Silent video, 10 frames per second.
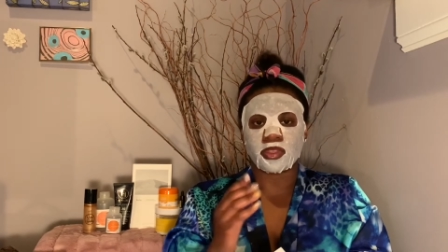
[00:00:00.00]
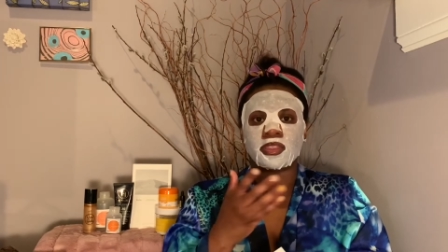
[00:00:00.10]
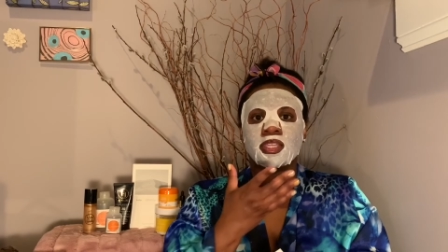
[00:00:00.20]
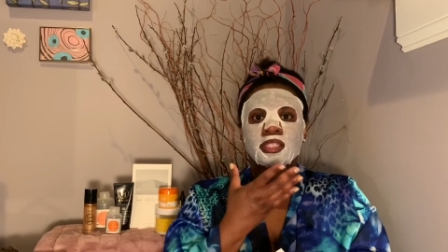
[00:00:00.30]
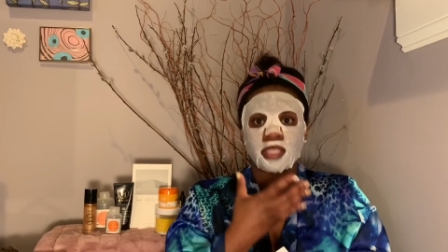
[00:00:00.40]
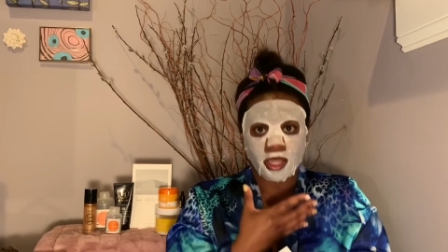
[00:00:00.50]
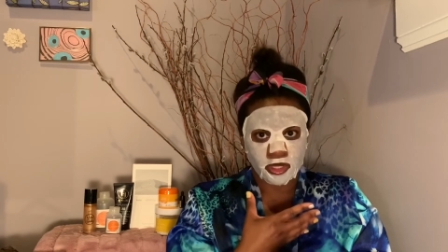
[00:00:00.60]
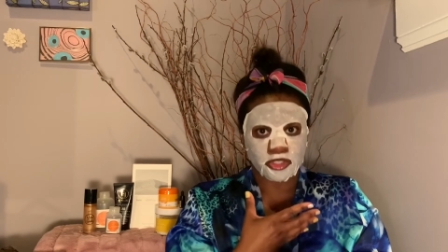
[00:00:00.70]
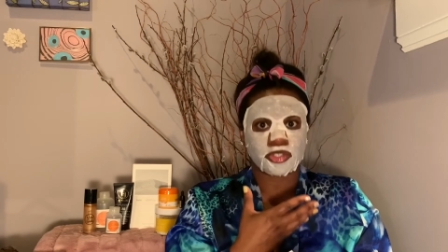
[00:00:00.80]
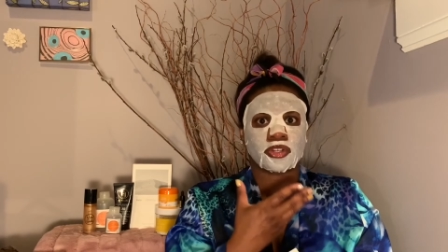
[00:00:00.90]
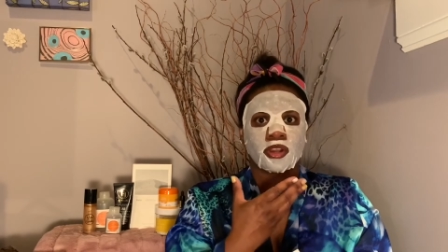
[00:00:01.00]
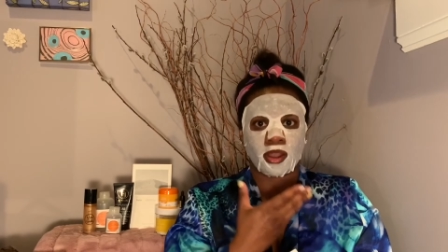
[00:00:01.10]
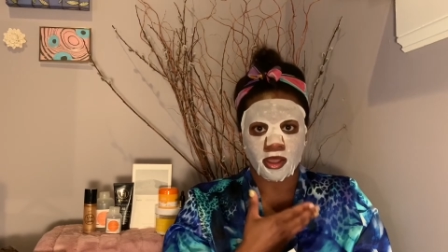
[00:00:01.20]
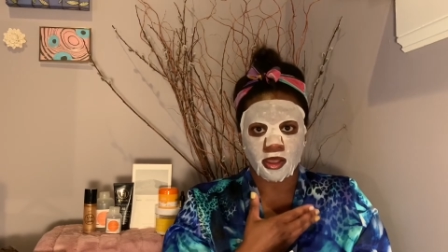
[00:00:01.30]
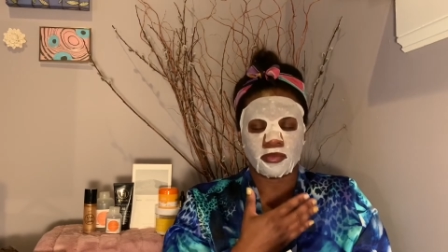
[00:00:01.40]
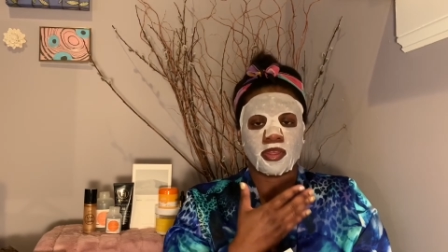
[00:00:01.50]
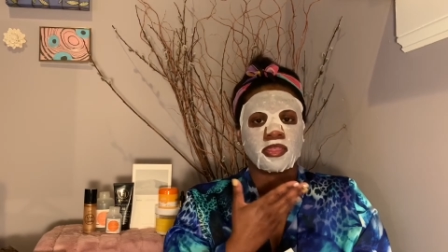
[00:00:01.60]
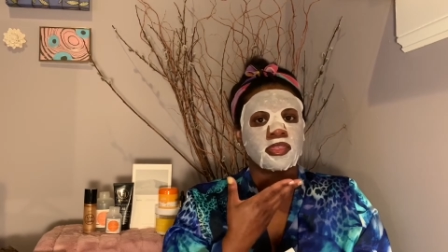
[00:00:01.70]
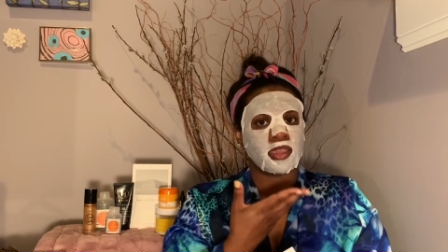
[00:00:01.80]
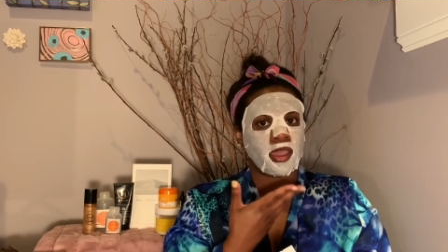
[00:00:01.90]
the texture of
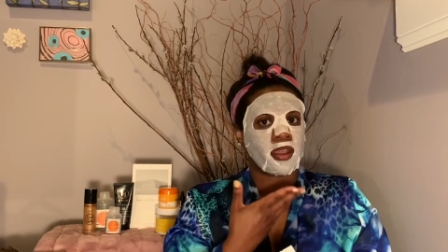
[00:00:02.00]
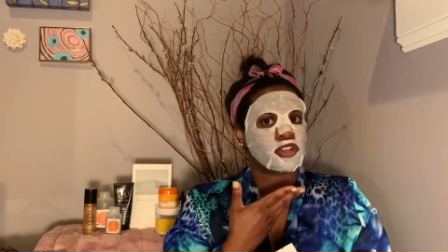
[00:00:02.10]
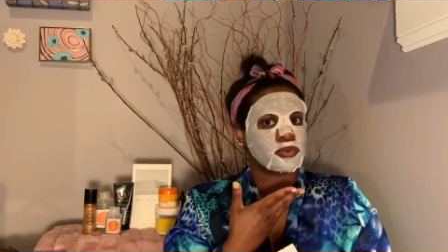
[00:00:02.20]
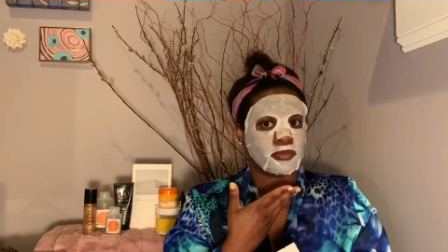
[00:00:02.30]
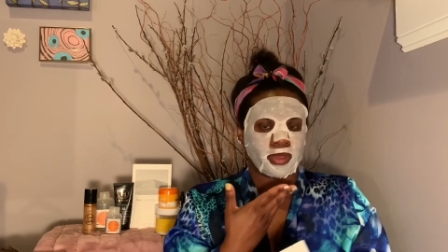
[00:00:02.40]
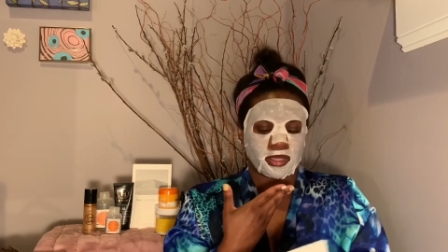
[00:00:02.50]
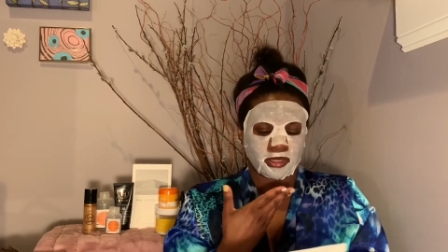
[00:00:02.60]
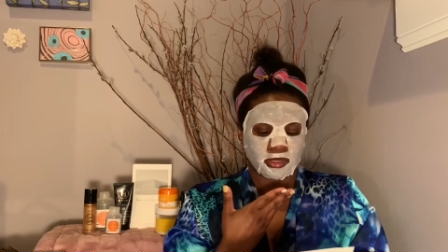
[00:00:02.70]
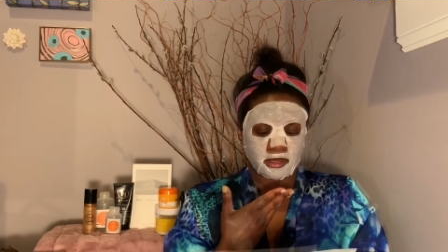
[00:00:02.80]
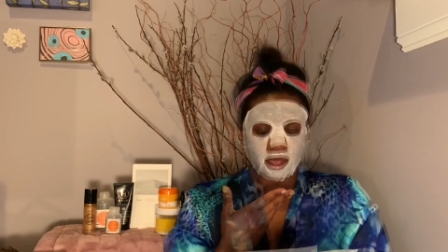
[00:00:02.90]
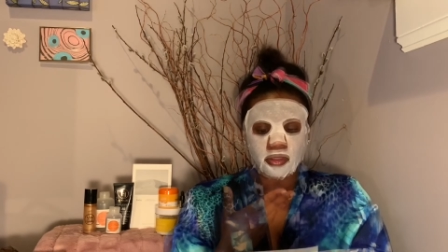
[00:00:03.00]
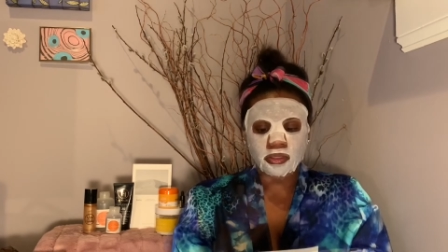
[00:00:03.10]
the actual mask itself.